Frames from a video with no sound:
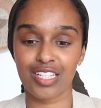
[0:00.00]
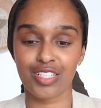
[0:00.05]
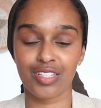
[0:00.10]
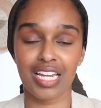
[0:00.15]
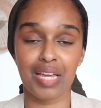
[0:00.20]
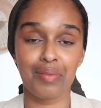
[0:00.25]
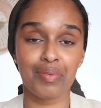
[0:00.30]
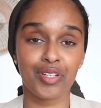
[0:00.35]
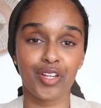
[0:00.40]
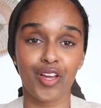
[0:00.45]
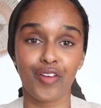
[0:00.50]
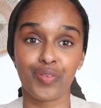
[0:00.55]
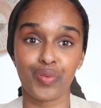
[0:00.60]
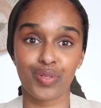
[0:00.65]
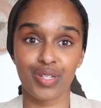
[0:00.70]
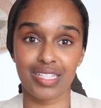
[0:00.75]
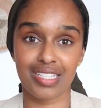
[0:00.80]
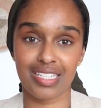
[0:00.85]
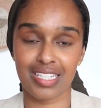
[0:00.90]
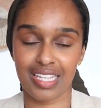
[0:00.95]
So let me know if you
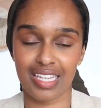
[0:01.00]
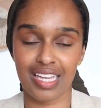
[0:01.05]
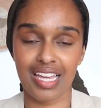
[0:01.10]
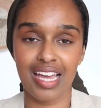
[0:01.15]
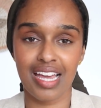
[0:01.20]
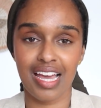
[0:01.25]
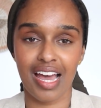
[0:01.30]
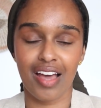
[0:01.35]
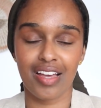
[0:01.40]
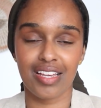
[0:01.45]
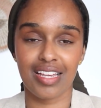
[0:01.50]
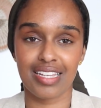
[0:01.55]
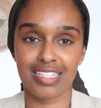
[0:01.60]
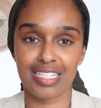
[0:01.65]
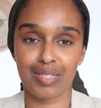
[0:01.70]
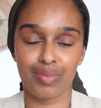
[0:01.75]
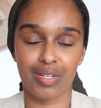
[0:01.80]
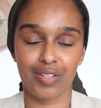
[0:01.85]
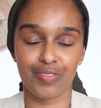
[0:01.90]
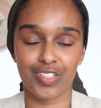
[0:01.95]
want to see a, a
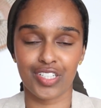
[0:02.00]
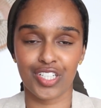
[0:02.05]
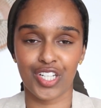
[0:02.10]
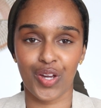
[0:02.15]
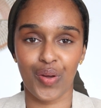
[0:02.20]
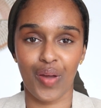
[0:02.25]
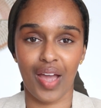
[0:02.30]
similar video